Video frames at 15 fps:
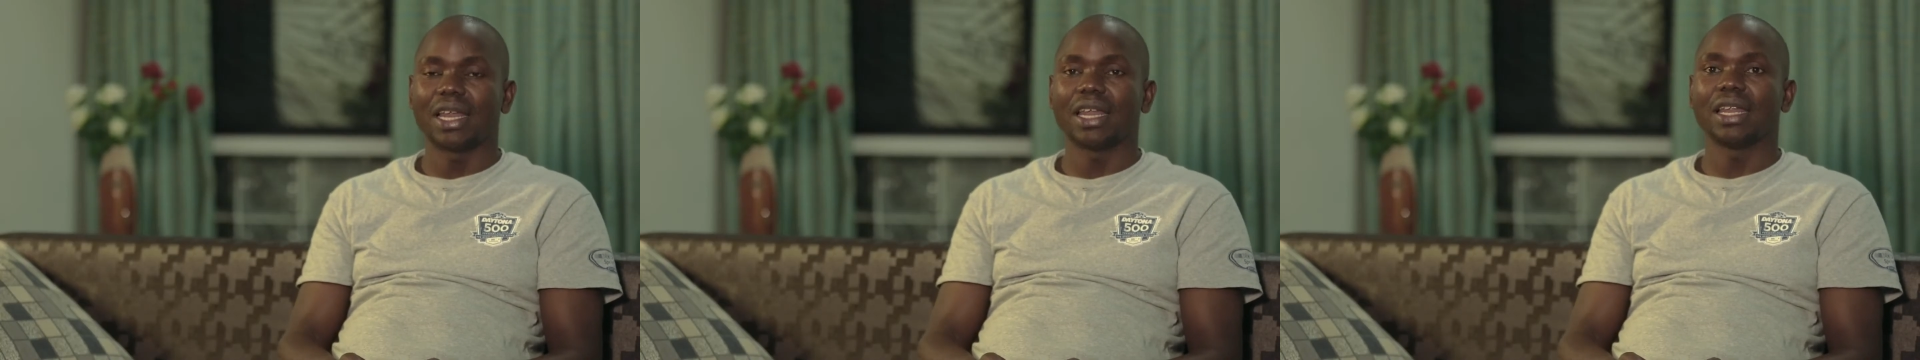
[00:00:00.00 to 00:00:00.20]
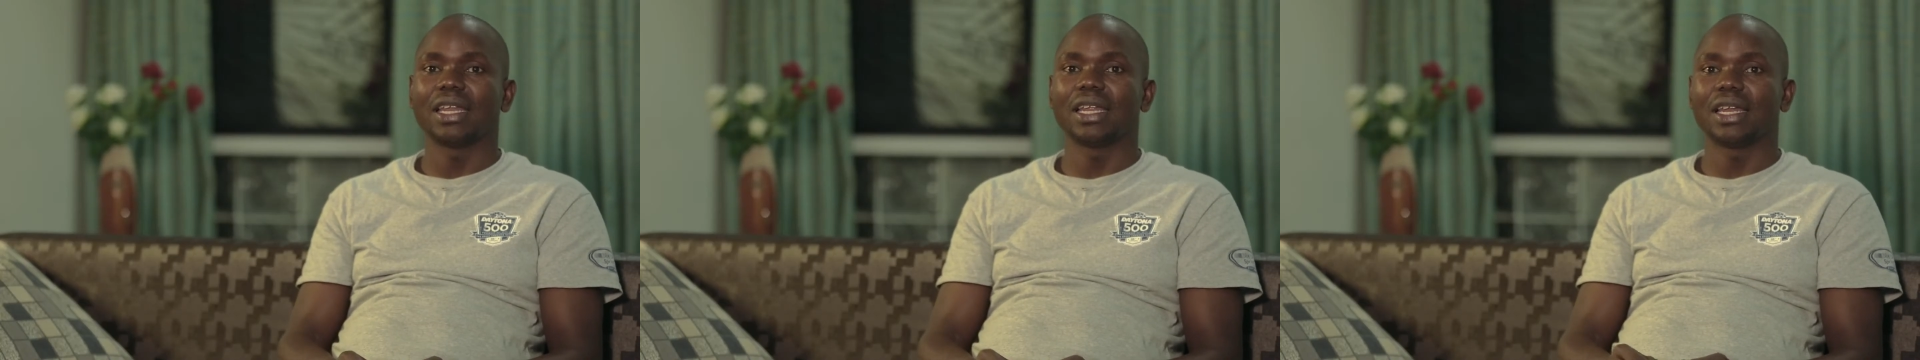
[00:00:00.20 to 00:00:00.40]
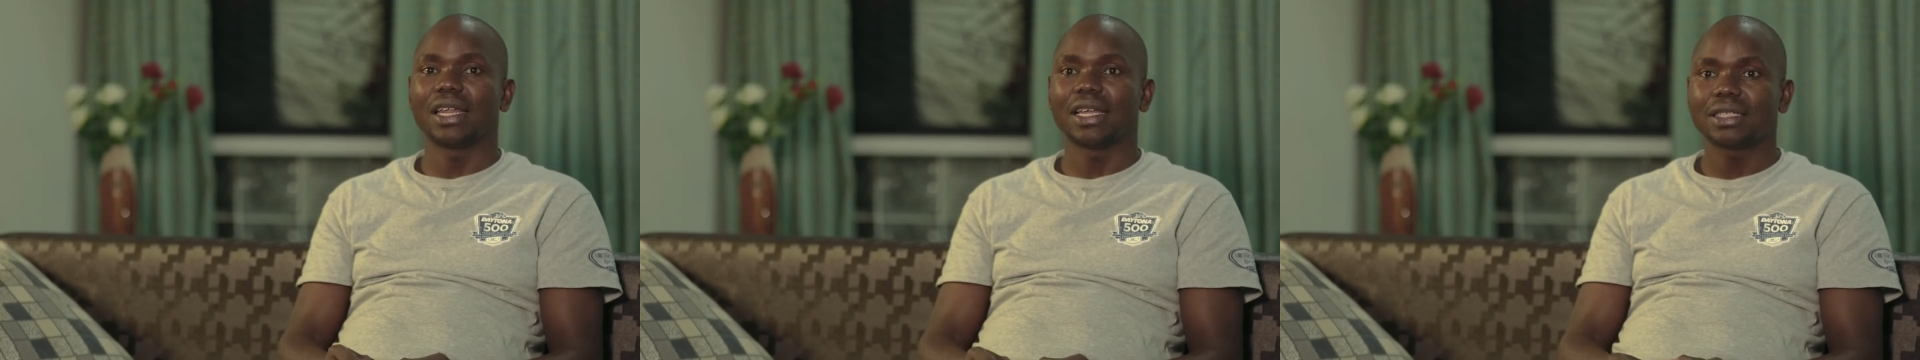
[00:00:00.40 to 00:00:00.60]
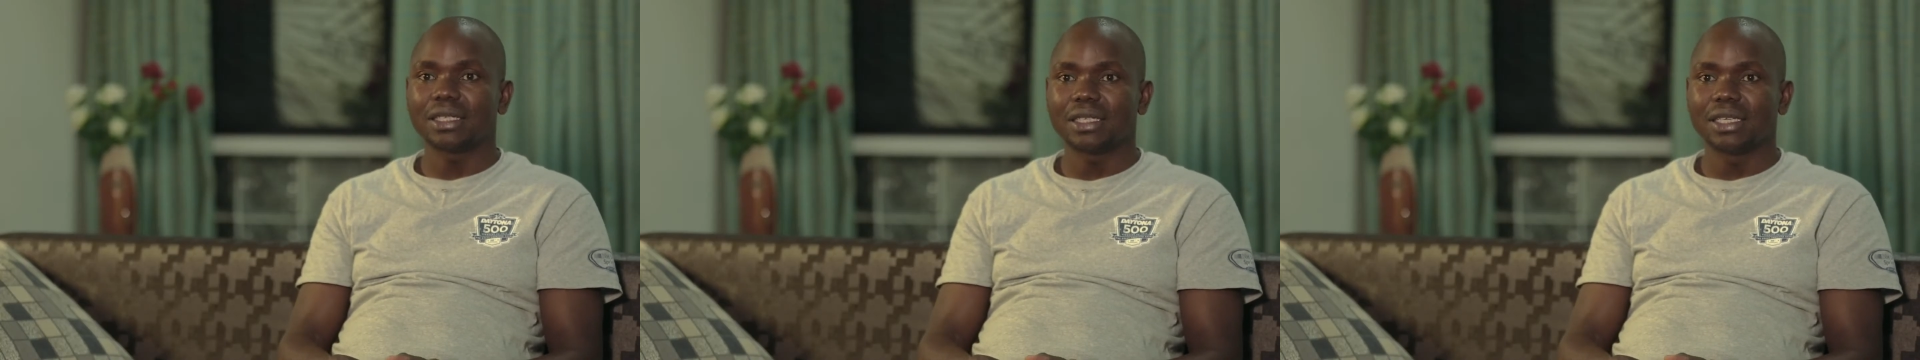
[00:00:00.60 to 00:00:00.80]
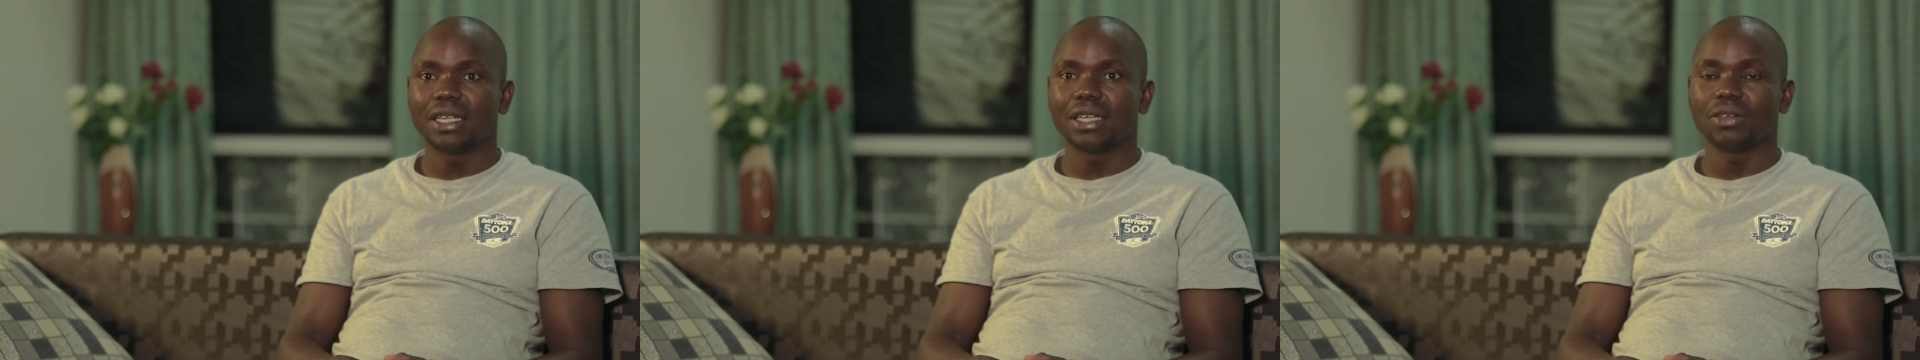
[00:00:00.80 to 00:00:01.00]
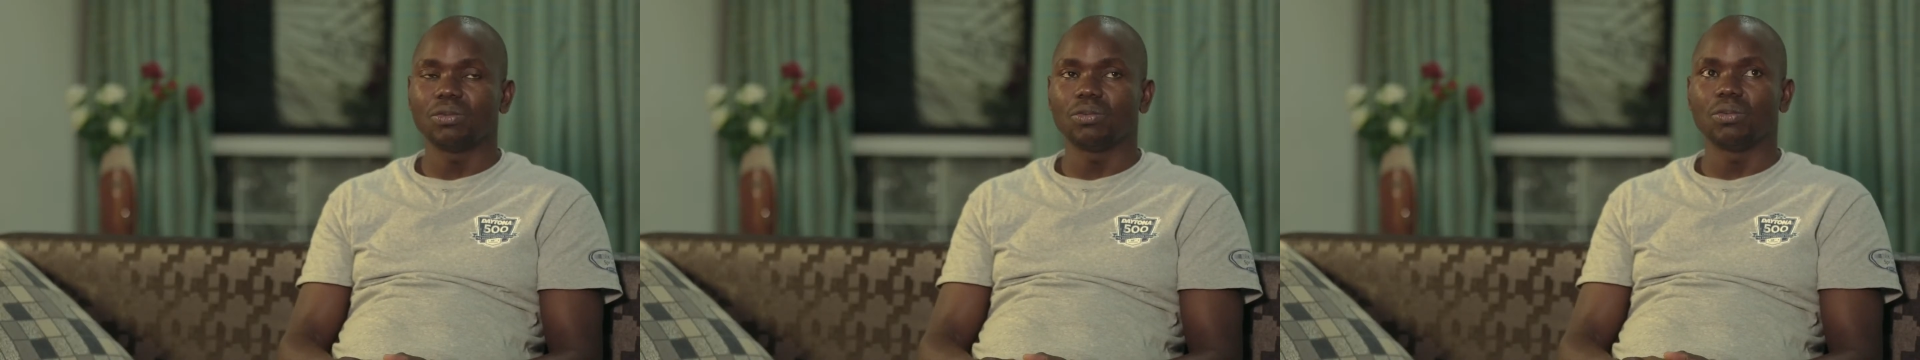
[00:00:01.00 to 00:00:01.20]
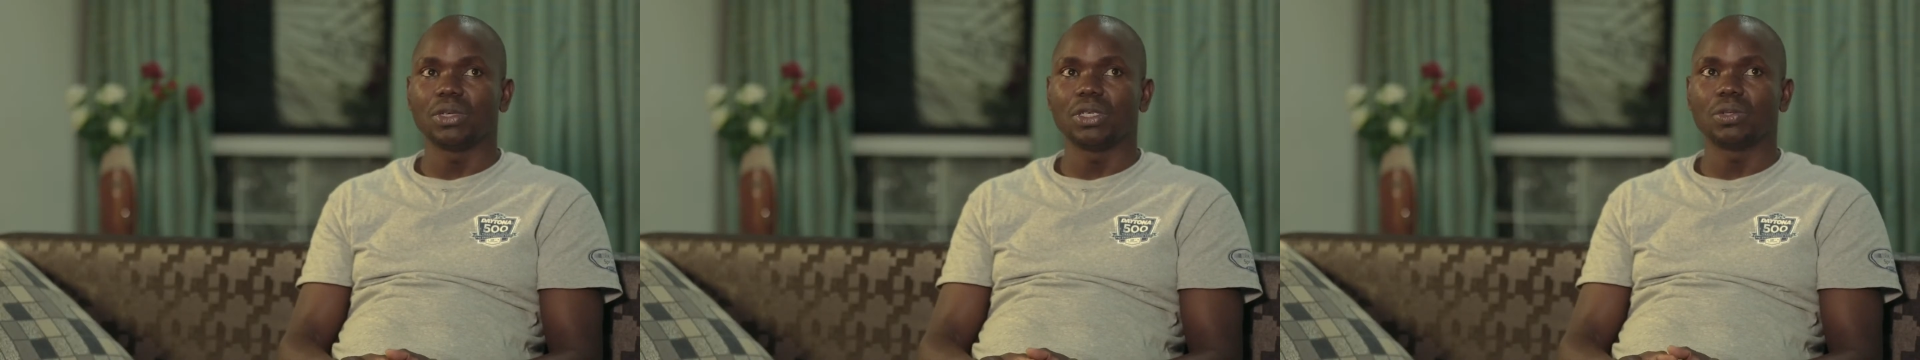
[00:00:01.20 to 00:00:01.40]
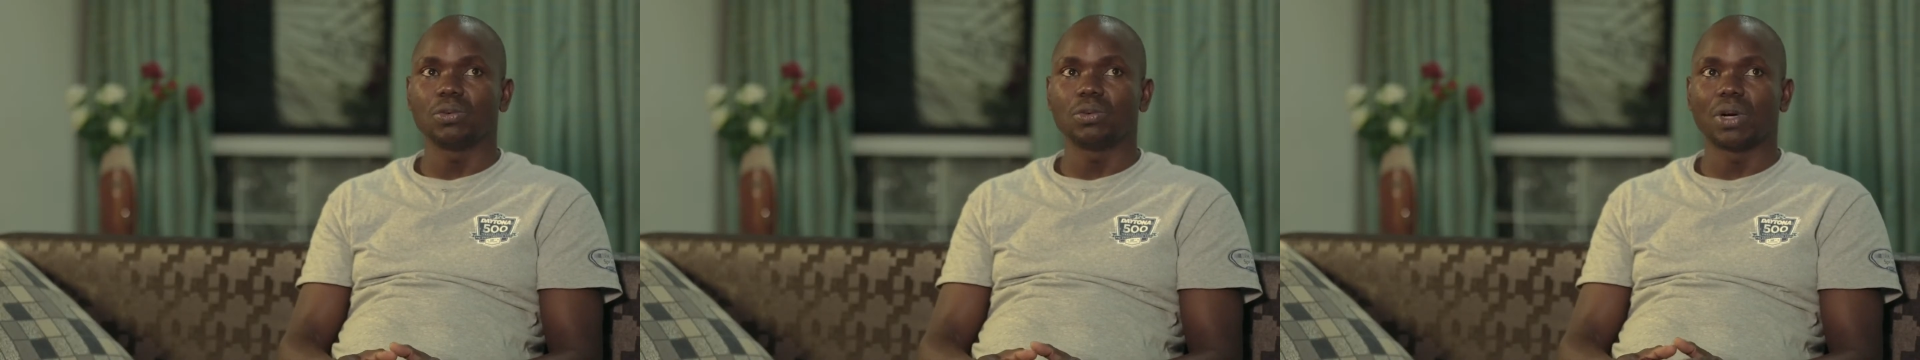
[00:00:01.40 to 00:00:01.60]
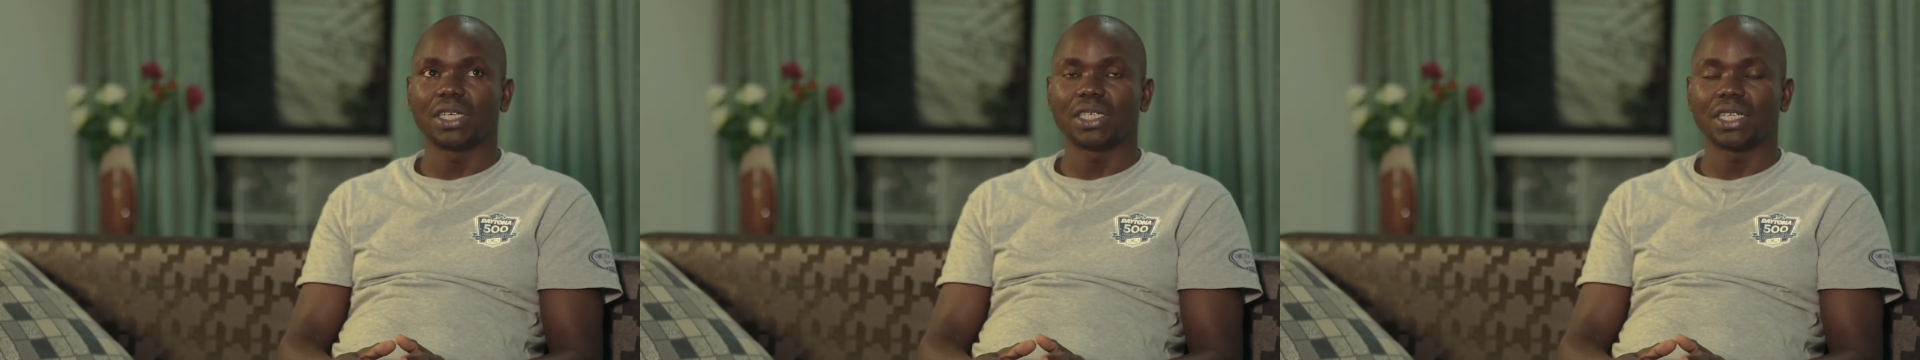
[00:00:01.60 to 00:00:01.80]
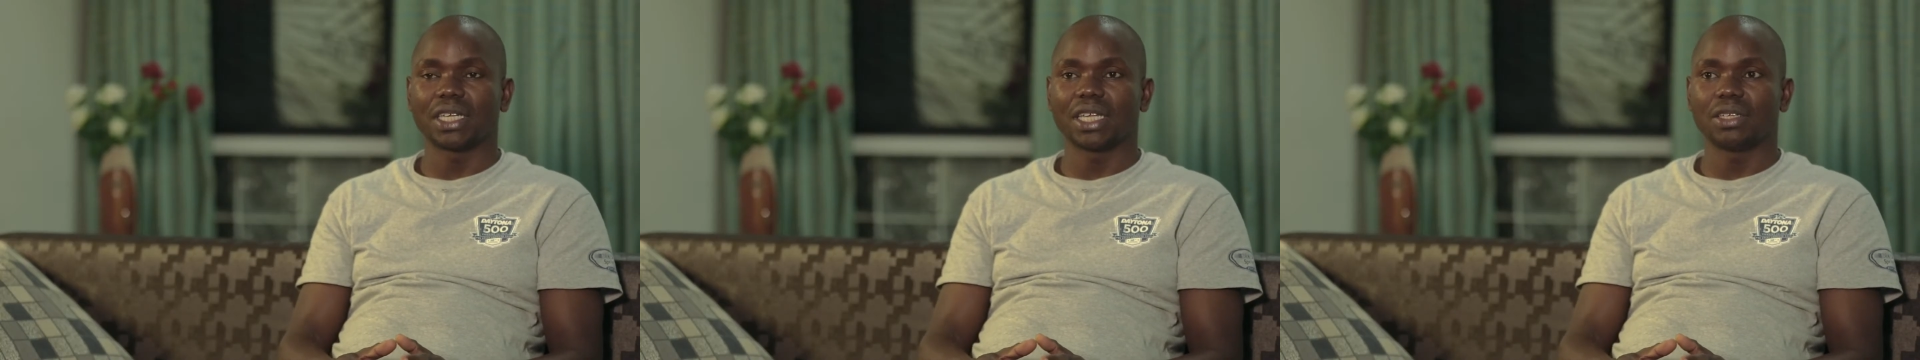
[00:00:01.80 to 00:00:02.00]
and then the next day we were
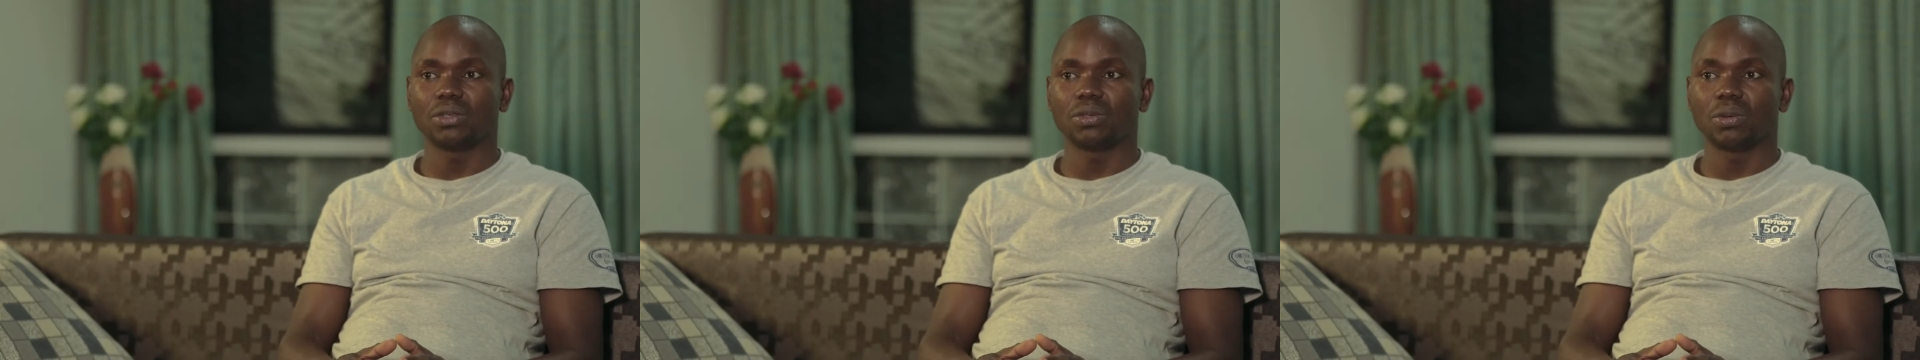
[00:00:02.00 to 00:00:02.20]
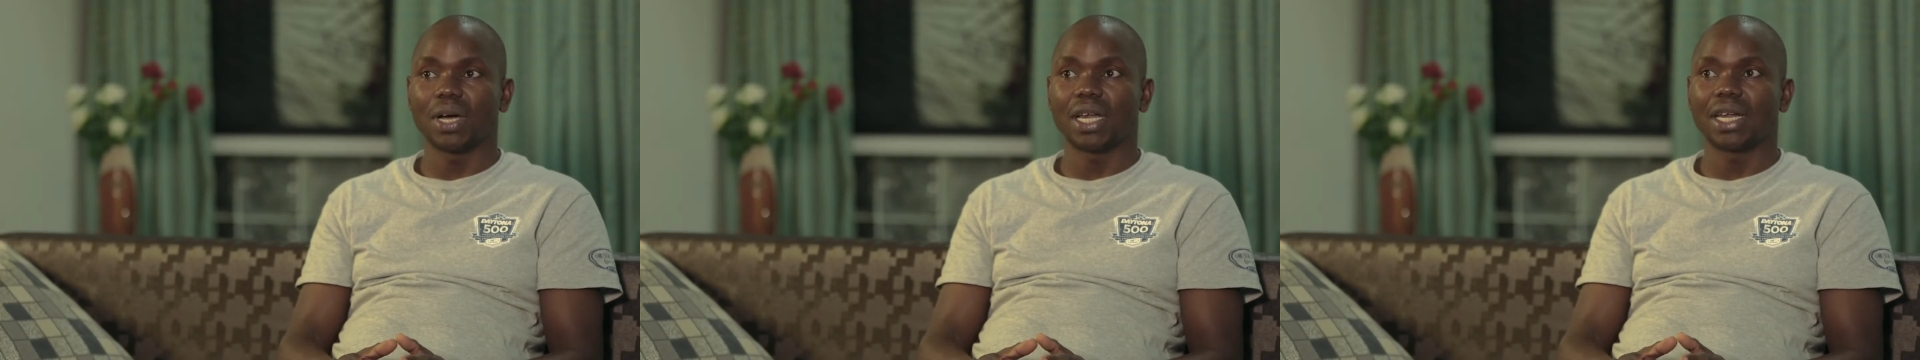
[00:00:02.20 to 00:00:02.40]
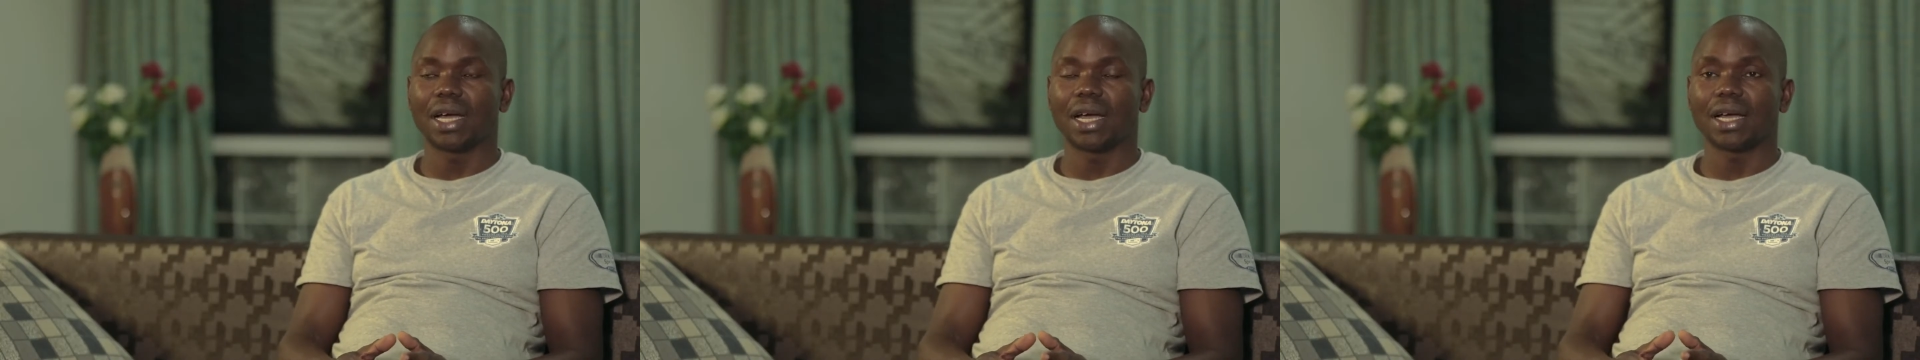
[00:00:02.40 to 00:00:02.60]
taken to an